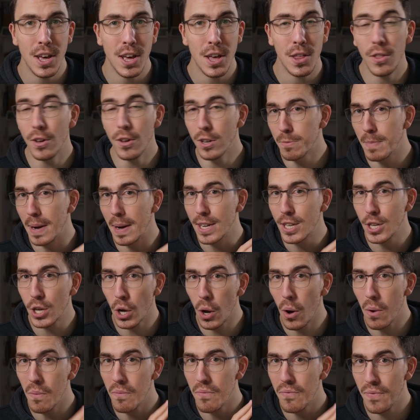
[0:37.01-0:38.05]
Those are my
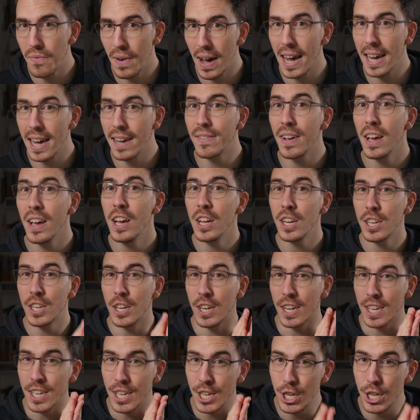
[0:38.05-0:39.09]
top five
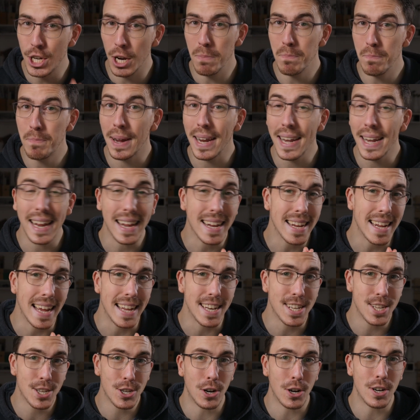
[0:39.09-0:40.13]
to jump in and get
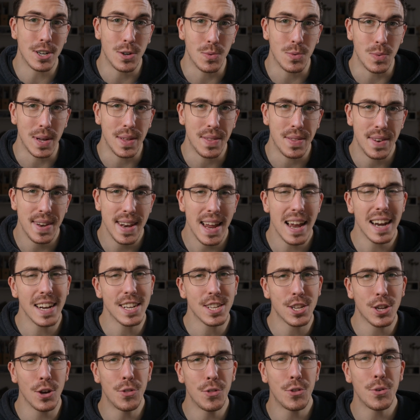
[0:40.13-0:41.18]
started with. Now let's
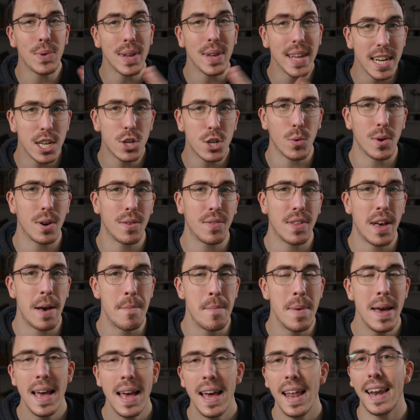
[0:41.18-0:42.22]
go through each one of them,
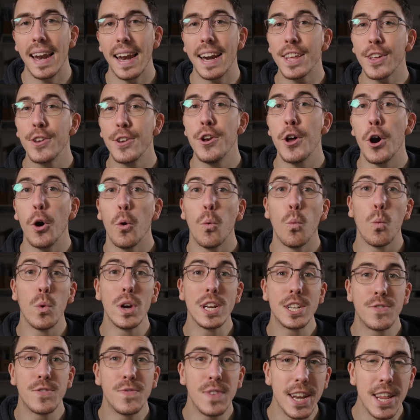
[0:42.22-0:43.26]
letting you know
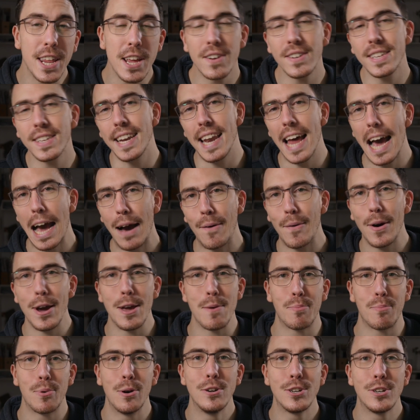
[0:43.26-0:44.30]
which videos and how I
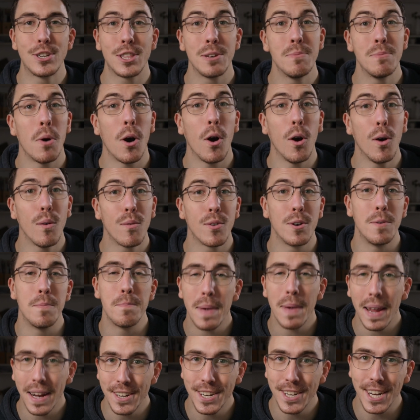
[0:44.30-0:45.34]
approach them over in
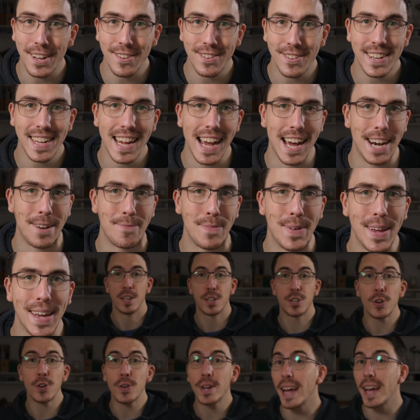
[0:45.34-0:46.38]
Maker Tales Academy.
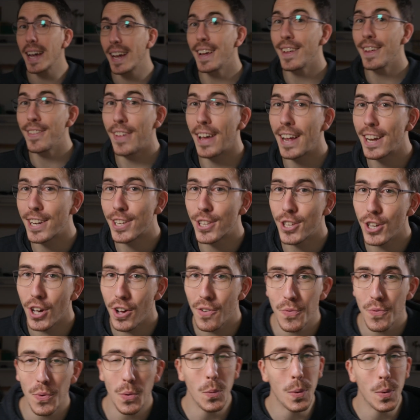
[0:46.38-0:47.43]
So kicking things
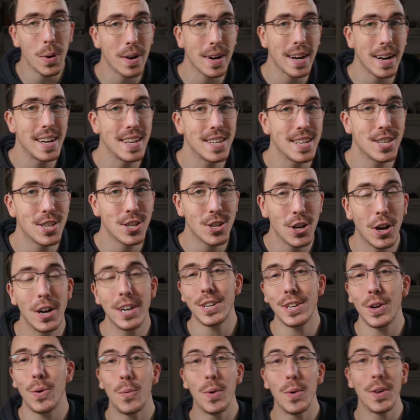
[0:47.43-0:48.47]
off, we're going to
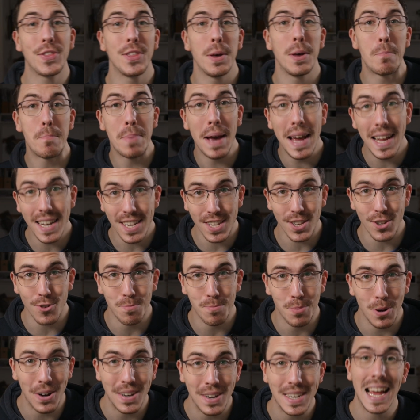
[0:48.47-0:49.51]
start with the pencil
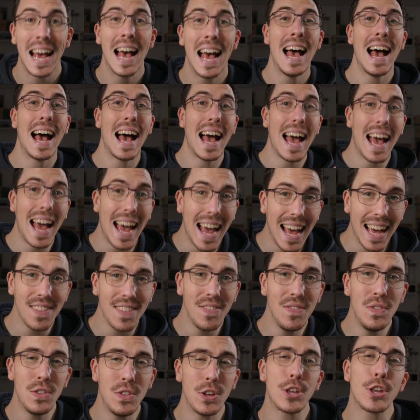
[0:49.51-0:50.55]
pot
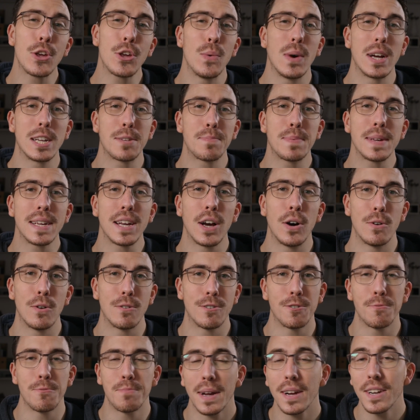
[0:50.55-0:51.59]
and the U S B
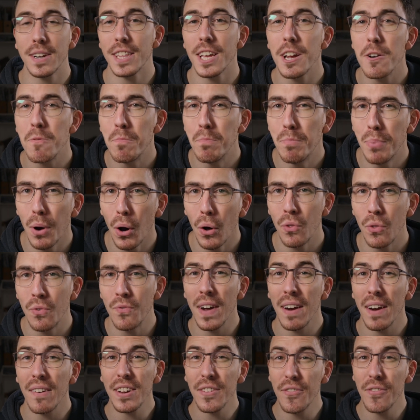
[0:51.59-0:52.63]
holder, because they're both
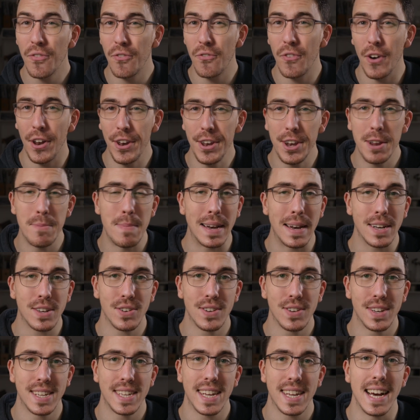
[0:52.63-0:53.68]
very fundamental
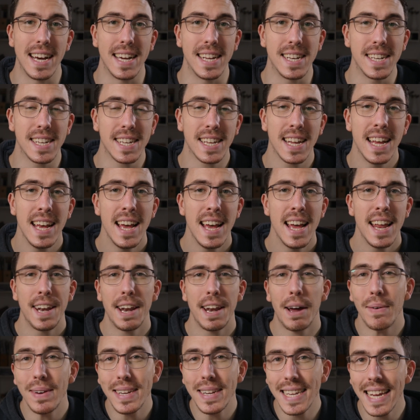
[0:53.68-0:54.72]
designs.
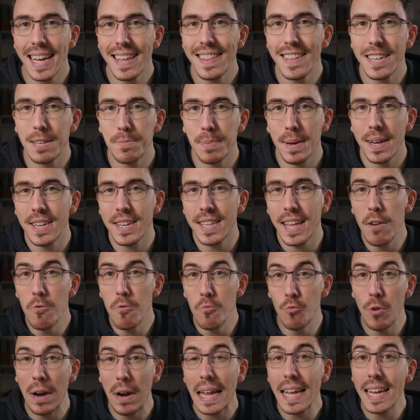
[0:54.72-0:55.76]
Now I say this because it
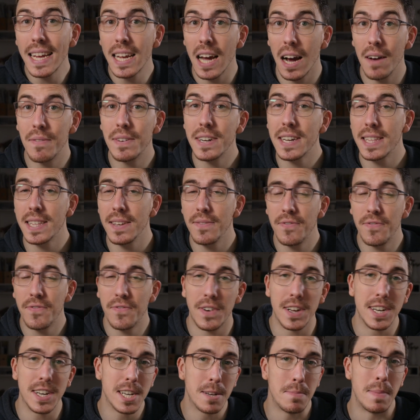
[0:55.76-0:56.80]
really covers the
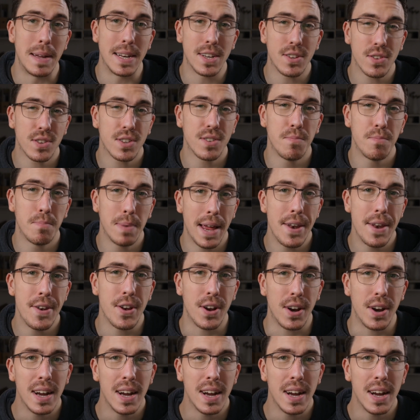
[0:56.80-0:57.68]
fundamentals of Blender.